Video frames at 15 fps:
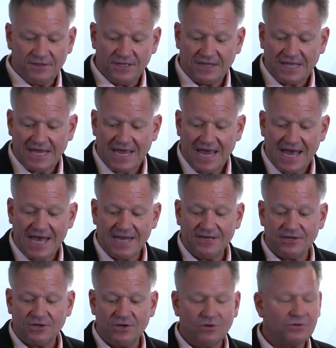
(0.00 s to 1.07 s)
that they had
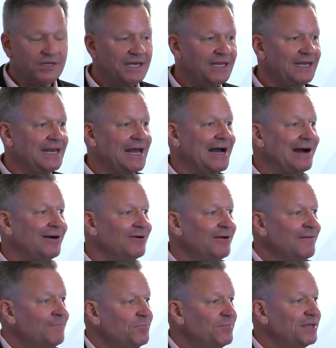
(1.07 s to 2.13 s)
to go get now
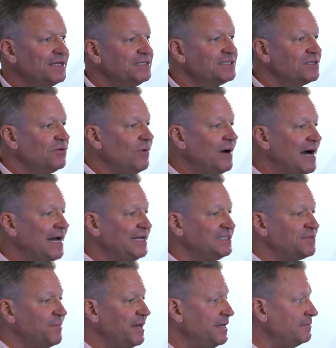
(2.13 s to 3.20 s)
because the
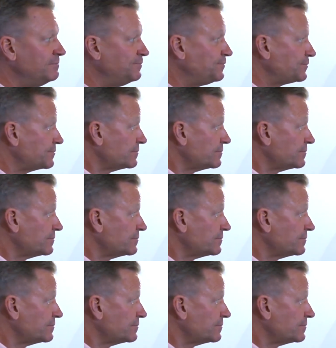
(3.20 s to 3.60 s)
wise men